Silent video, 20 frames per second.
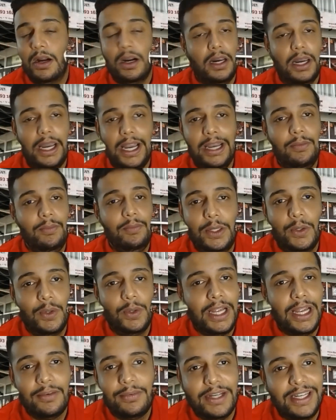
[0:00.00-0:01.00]
and we don't
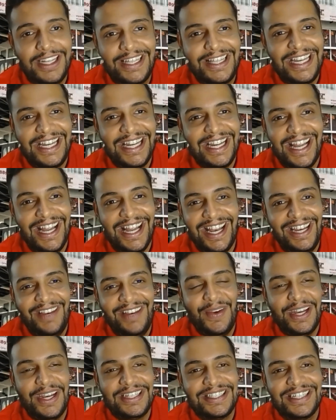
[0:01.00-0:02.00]
have anything
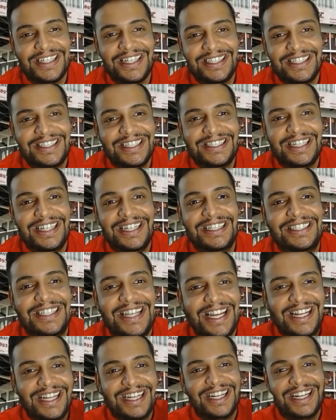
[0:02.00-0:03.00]
anyways, it's like
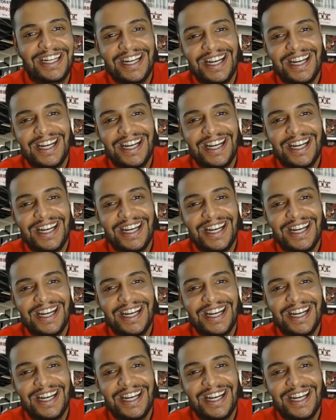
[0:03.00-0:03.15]
a